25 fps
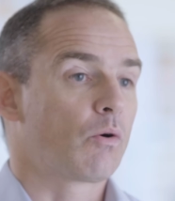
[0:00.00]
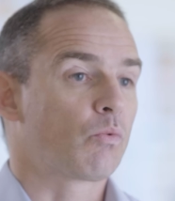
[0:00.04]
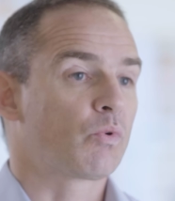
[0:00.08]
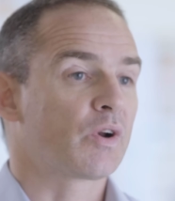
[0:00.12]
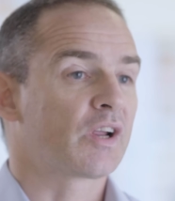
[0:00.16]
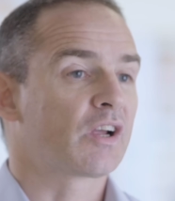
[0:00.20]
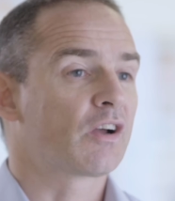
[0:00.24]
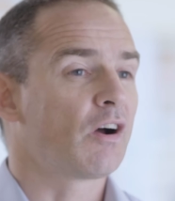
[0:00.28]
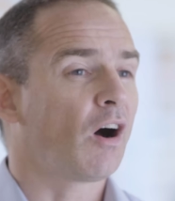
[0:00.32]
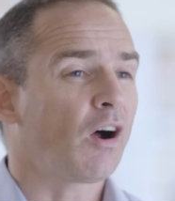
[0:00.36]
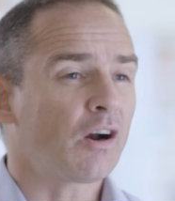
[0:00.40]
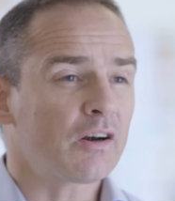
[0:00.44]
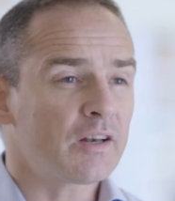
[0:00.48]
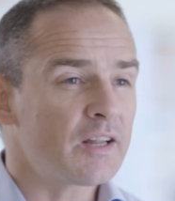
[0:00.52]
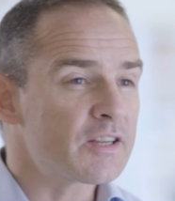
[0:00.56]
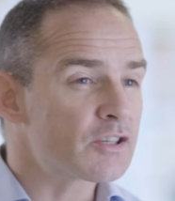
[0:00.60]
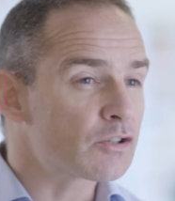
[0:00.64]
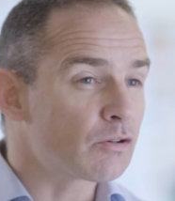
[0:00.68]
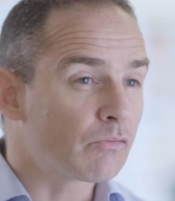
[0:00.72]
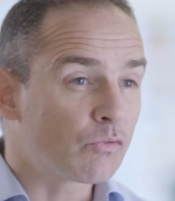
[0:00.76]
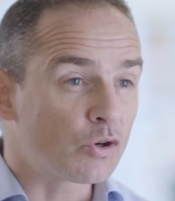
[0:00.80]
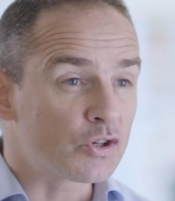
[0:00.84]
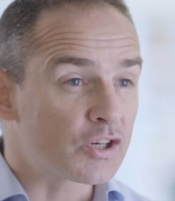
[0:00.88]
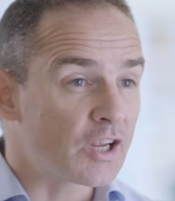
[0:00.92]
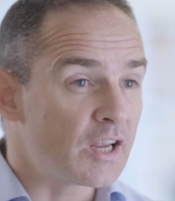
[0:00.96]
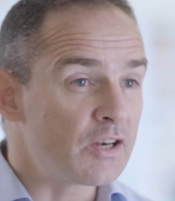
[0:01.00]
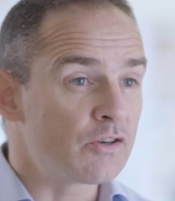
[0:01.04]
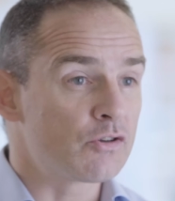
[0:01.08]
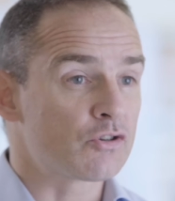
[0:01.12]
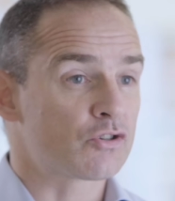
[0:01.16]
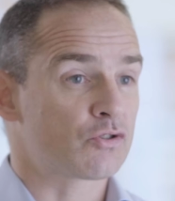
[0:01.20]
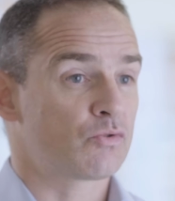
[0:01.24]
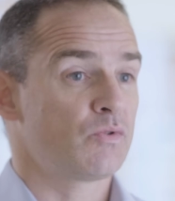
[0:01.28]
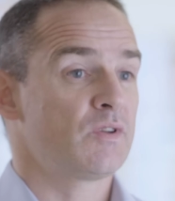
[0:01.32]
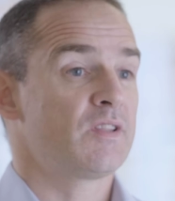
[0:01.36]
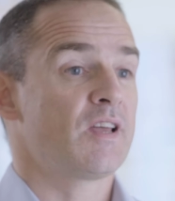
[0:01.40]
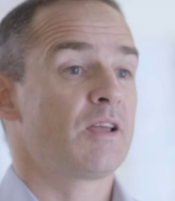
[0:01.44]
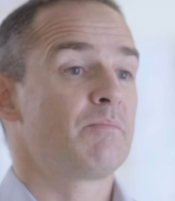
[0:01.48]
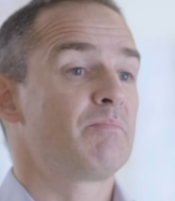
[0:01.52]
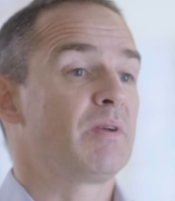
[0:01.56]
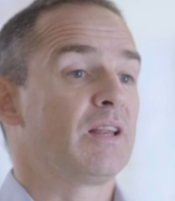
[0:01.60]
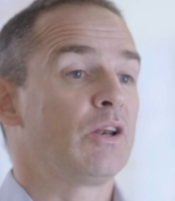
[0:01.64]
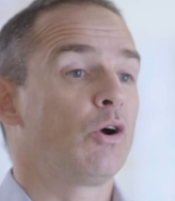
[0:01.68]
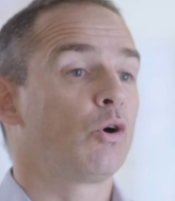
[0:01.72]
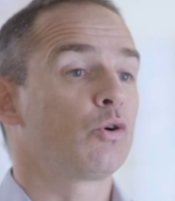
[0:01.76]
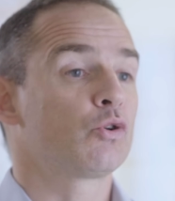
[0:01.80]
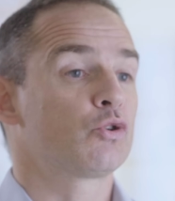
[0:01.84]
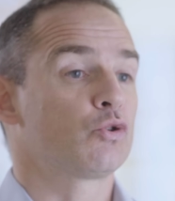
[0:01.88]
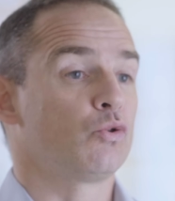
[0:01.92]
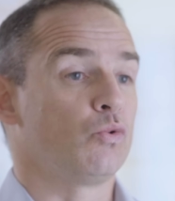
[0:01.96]
regardless of what industry they
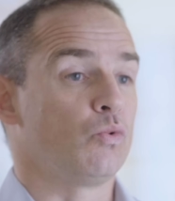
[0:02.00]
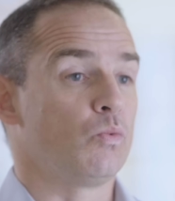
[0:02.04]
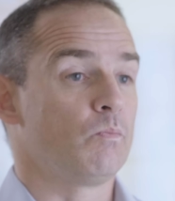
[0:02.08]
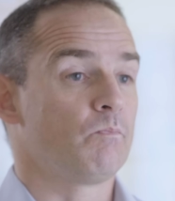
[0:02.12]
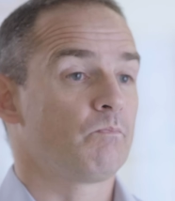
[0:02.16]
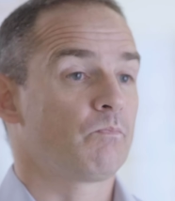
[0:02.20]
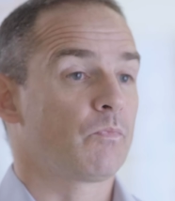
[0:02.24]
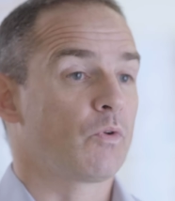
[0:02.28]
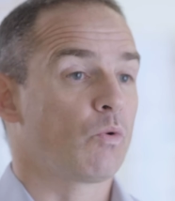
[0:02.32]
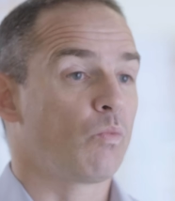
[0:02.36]
belong to,